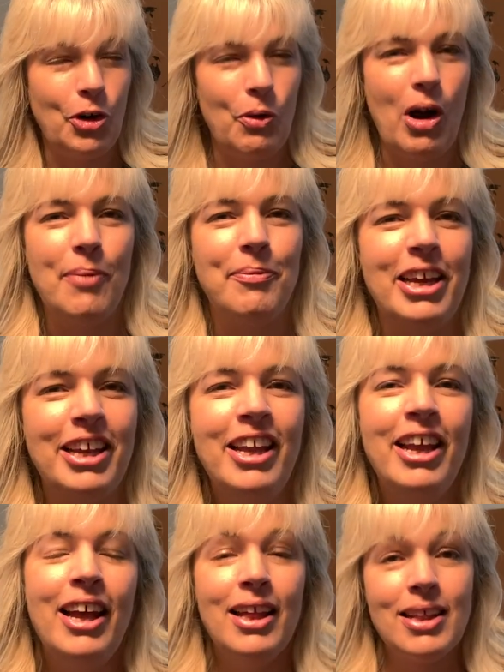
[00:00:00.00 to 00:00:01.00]
op in,
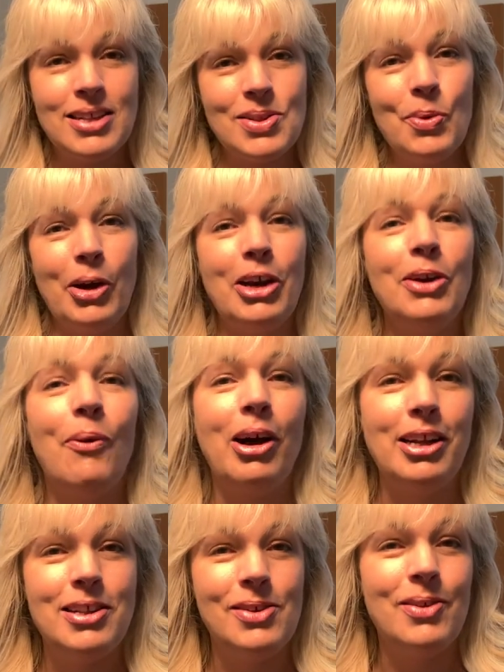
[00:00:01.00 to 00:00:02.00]
this is where you'd want
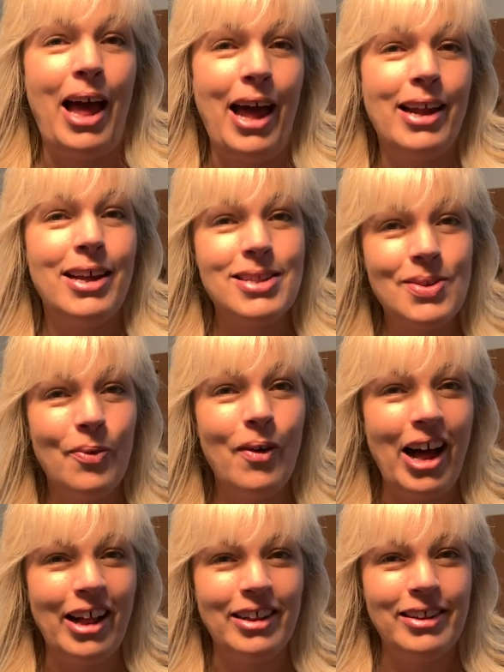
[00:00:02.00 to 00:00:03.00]
to do that as well.